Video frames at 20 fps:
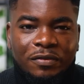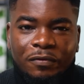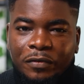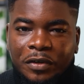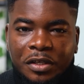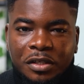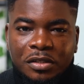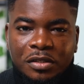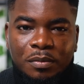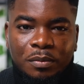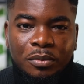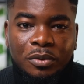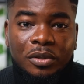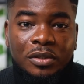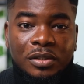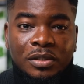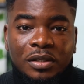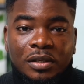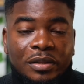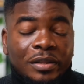event,
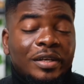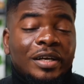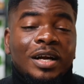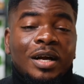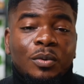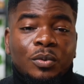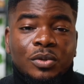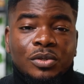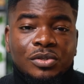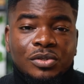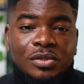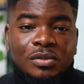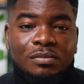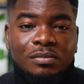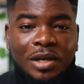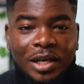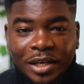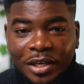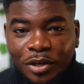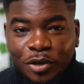but there I was,
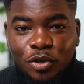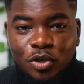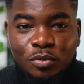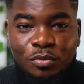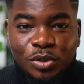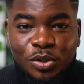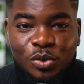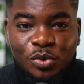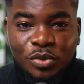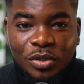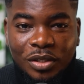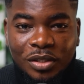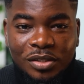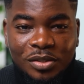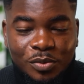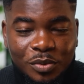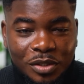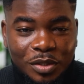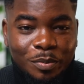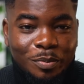an economics student
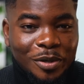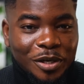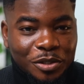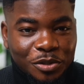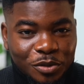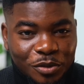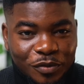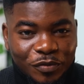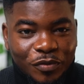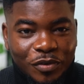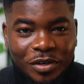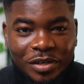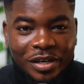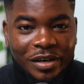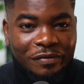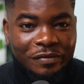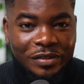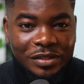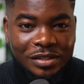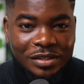with a passion for
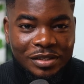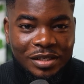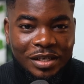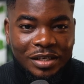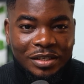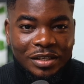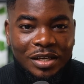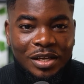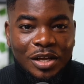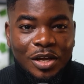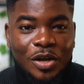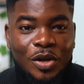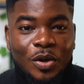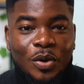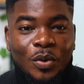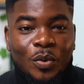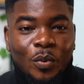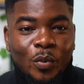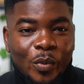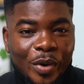graphic design.
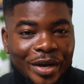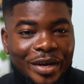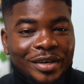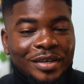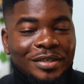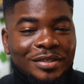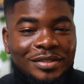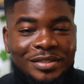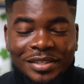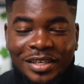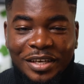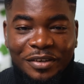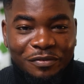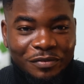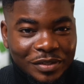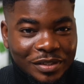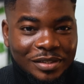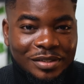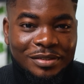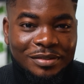Where did I
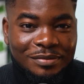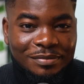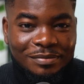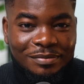fit in?